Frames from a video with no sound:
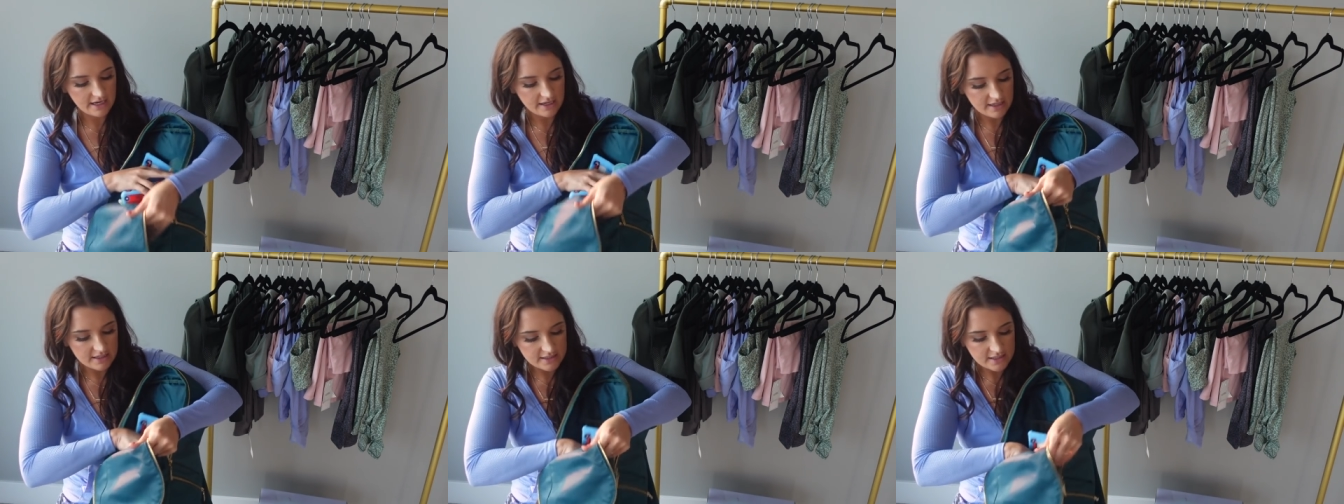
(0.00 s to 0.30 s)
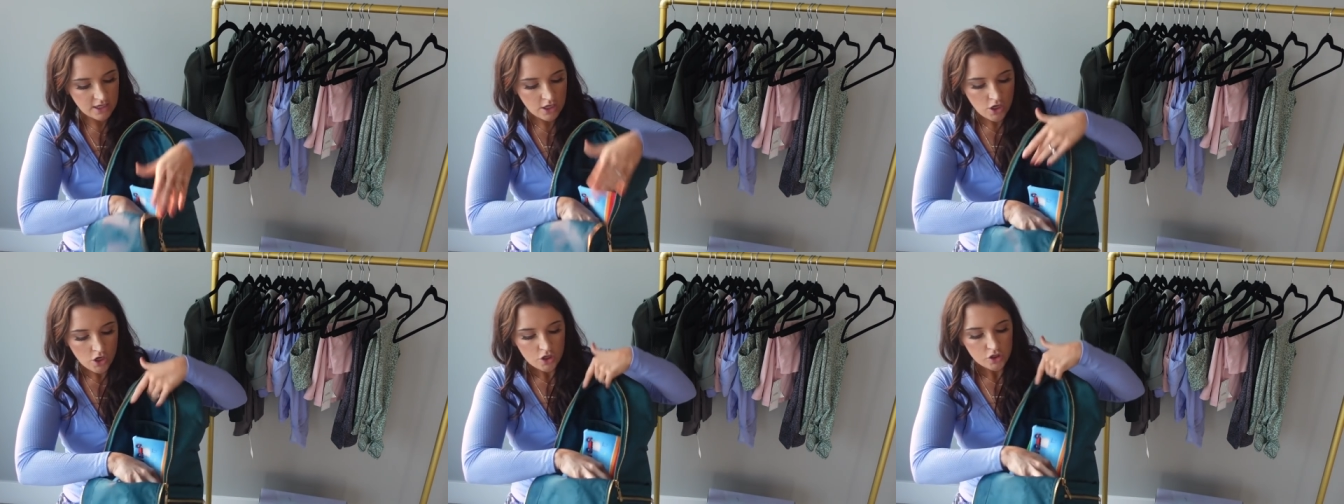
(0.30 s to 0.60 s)
It
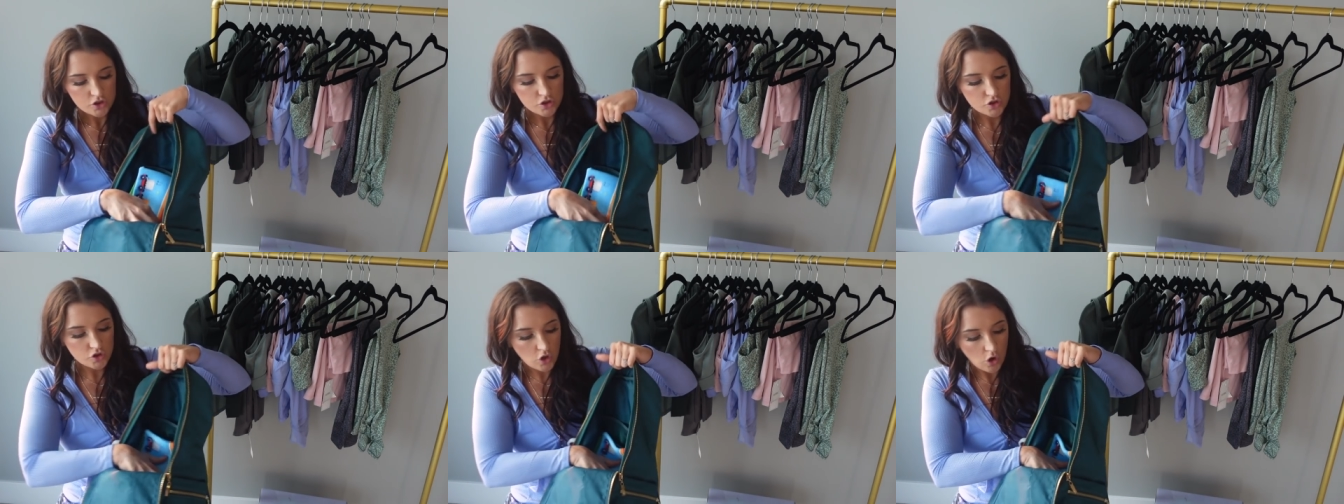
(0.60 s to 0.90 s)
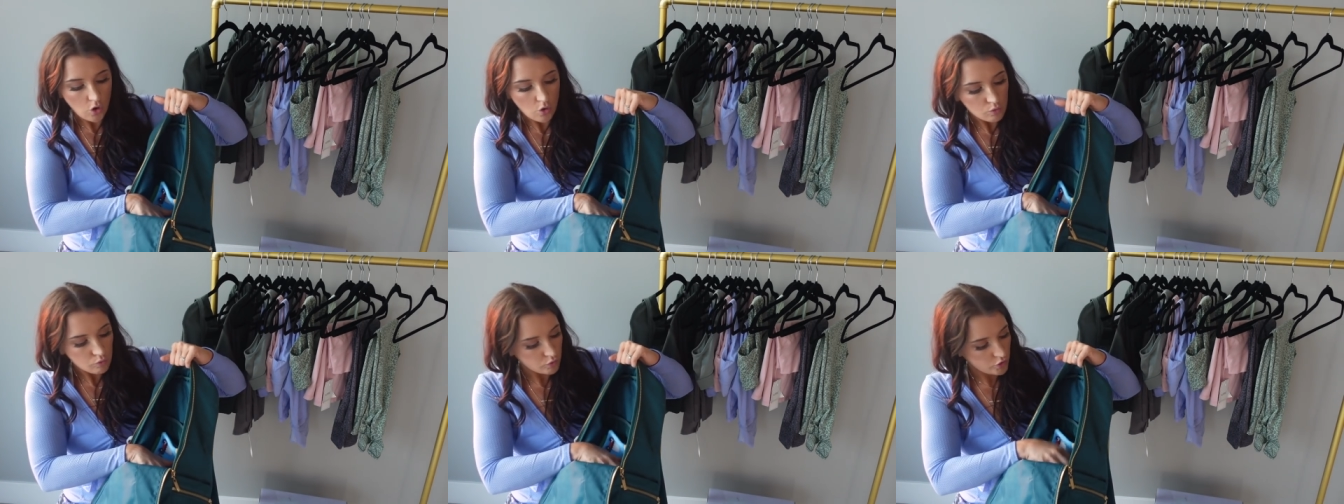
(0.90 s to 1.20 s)
is
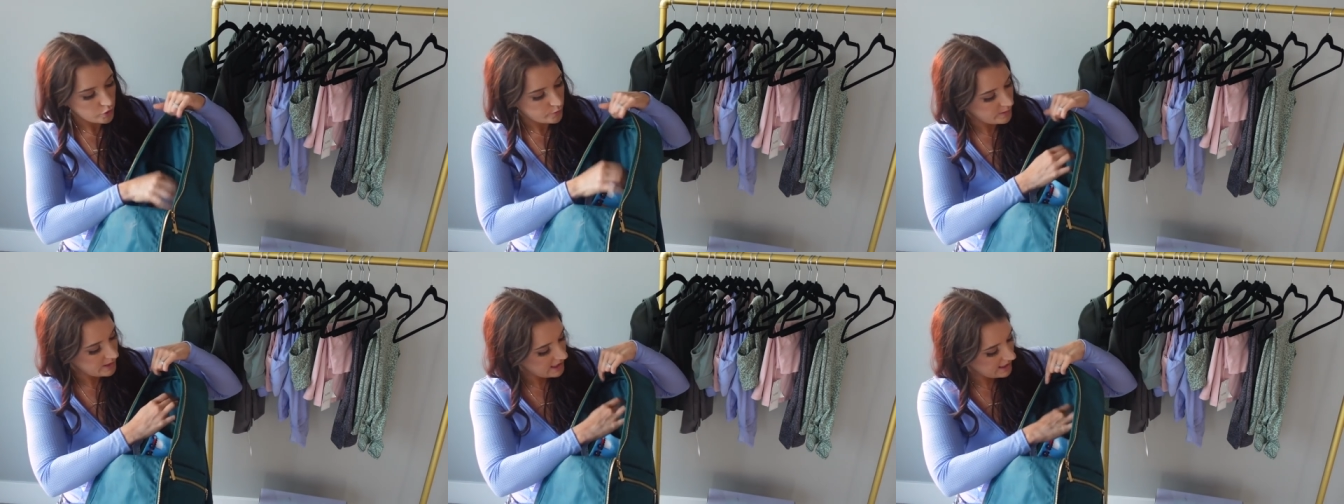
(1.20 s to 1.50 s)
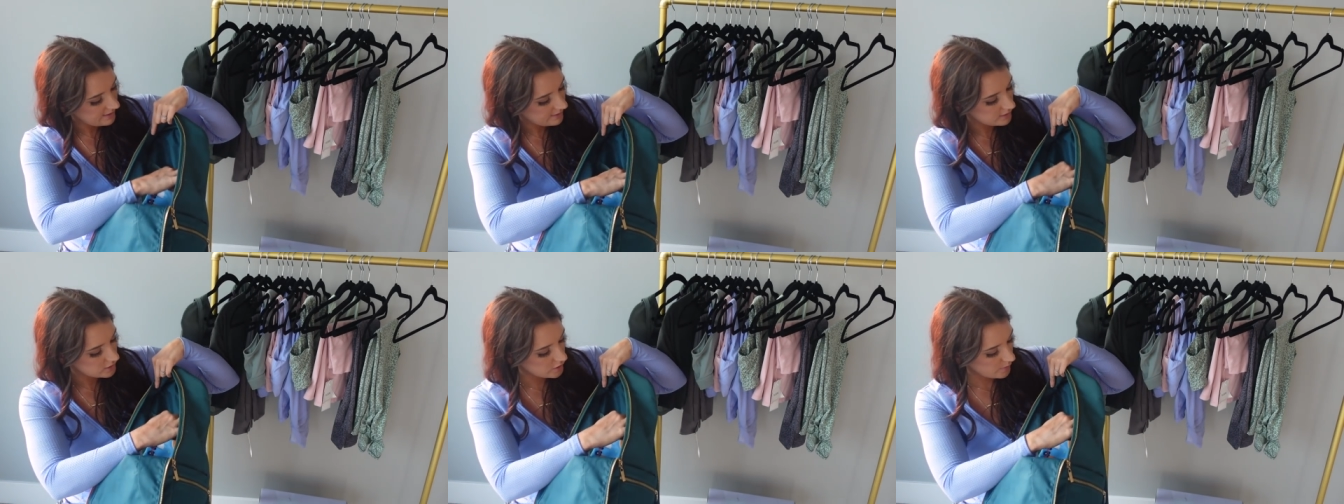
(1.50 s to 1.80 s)
so
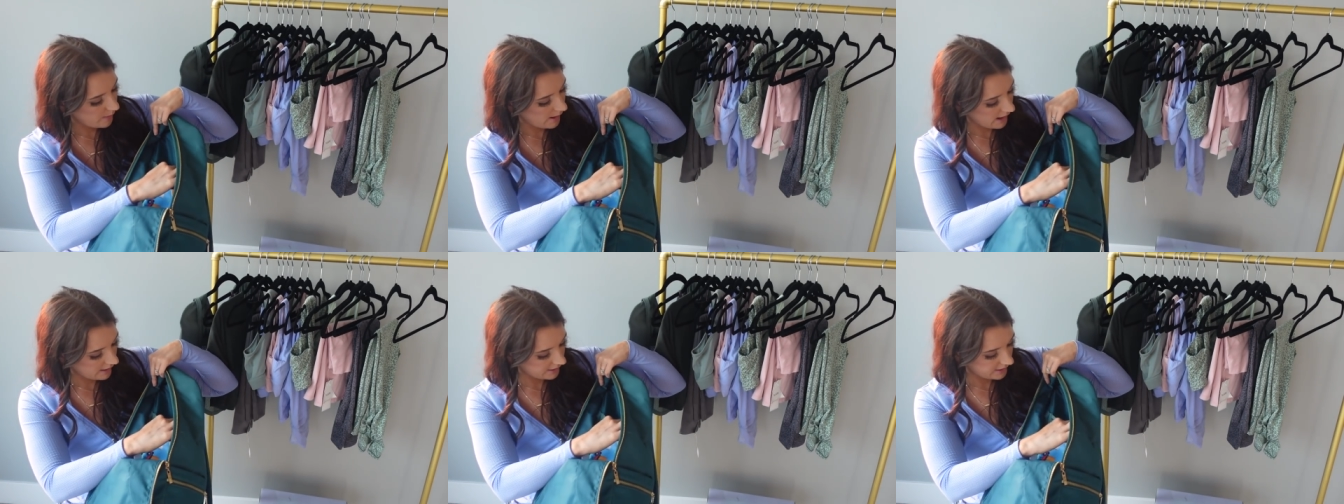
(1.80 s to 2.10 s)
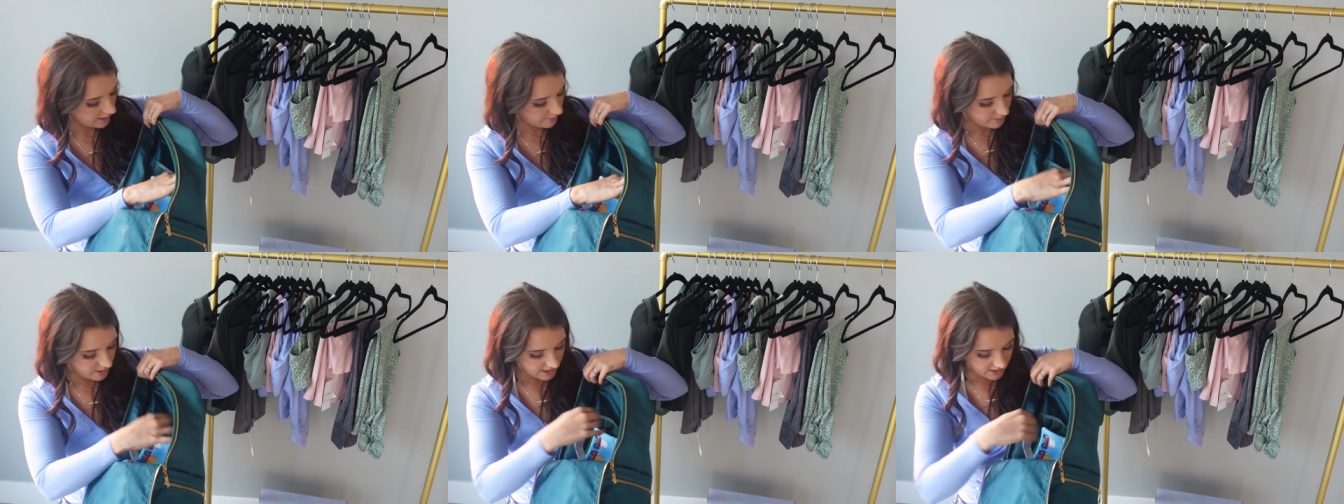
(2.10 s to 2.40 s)
roomy. There's a
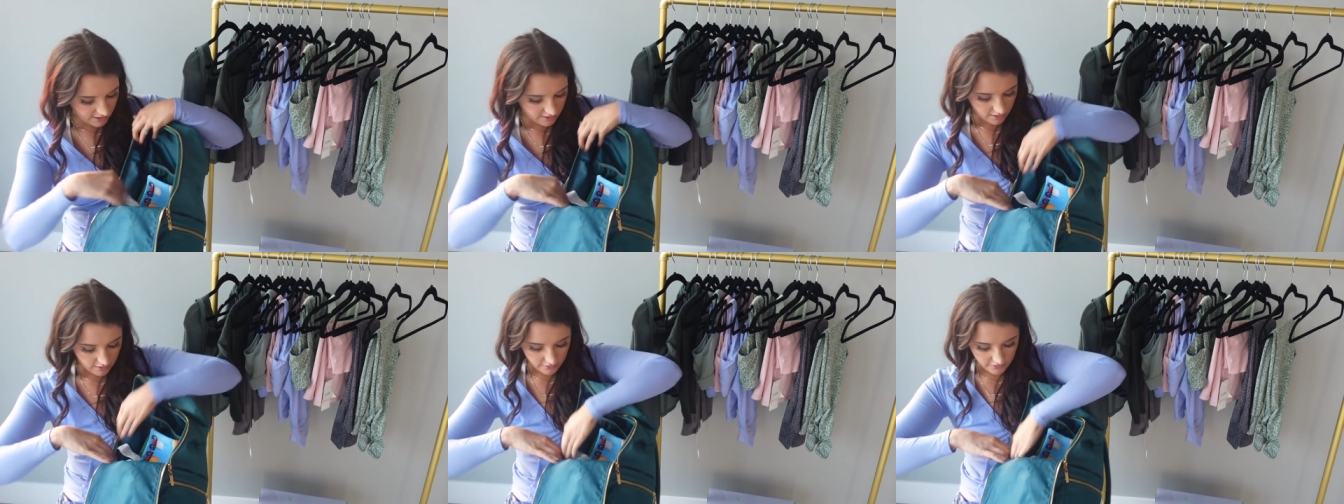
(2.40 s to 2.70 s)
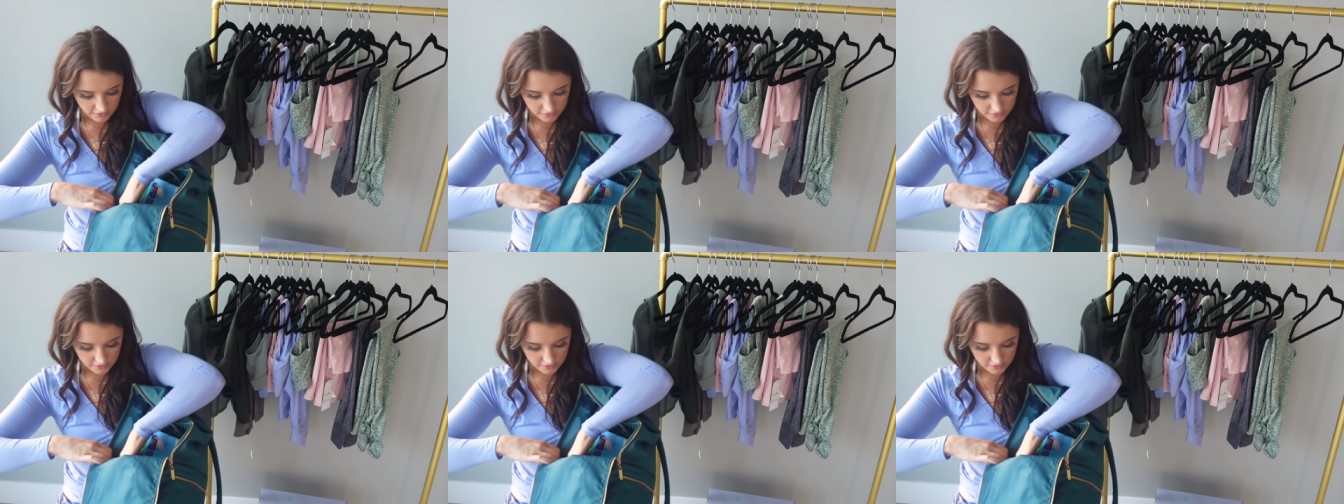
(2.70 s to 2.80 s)
pocket up here.